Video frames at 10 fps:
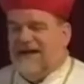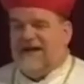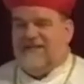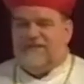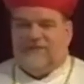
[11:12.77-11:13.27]

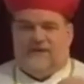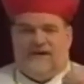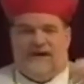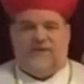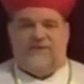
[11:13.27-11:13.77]
And if they run
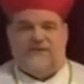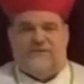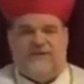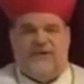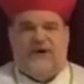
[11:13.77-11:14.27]
out with this
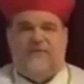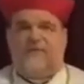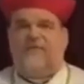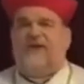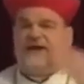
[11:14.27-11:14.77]
one, they'll come
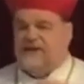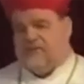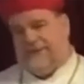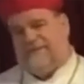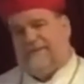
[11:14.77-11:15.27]
up with another
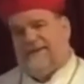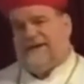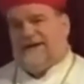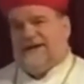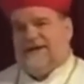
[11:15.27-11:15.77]
one.
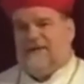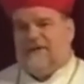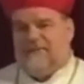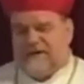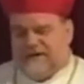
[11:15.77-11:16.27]
And there
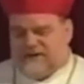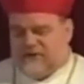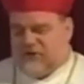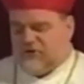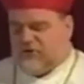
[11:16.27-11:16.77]
were many
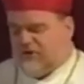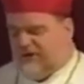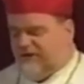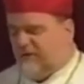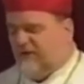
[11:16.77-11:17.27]
souls
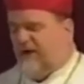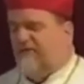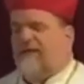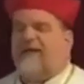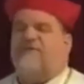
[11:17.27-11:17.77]
looking for
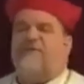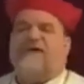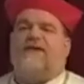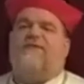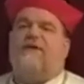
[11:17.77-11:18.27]
whatever evil
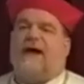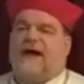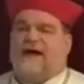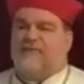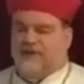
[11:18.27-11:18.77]
they can
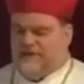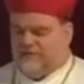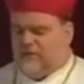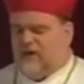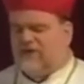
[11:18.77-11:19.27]
find, and
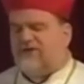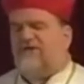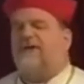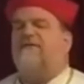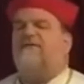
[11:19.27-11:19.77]
whatever question
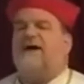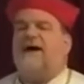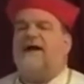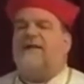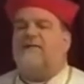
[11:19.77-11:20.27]
they can
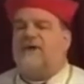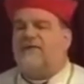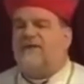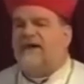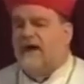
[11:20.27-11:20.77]
find, and
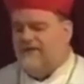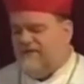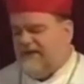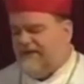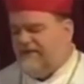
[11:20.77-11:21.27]
whatever doubt
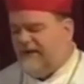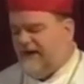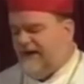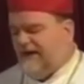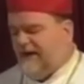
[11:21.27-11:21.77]
that they can
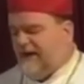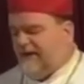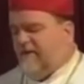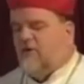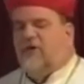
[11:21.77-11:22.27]
find,
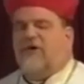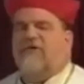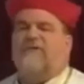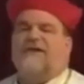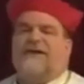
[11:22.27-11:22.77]

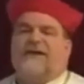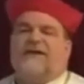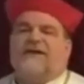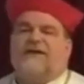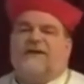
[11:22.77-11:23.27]
because
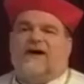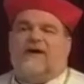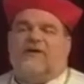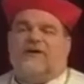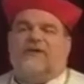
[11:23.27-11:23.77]
they are
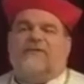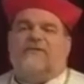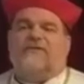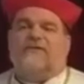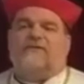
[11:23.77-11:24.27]
not looking for
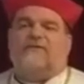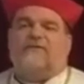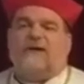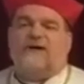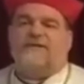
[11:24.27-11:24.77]
the things of
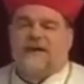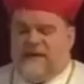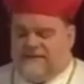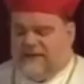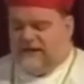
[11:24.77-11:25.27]
Christ,
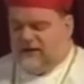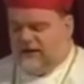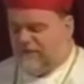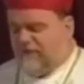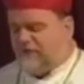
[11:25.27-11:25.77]
not
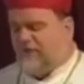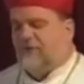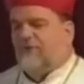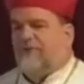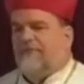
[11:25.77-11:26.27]
looking for the
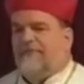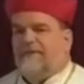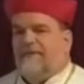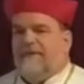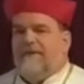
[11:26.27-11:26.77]
truth.
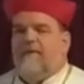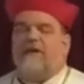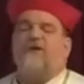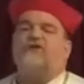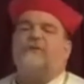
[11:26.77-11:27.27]
Now,
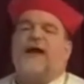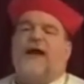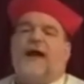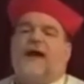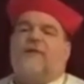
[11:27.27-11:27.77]
what is to be
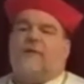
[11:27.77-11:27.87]
had?